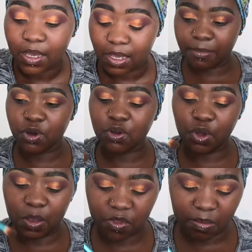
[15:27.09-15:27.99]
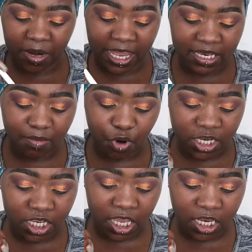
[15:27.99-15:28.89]
I'm gonna go in with a blending
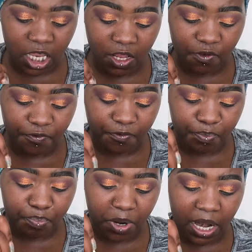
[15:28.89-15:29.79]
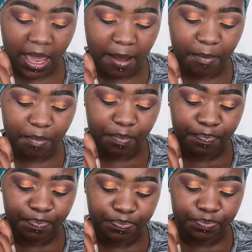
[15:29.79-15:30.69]
brush again in plum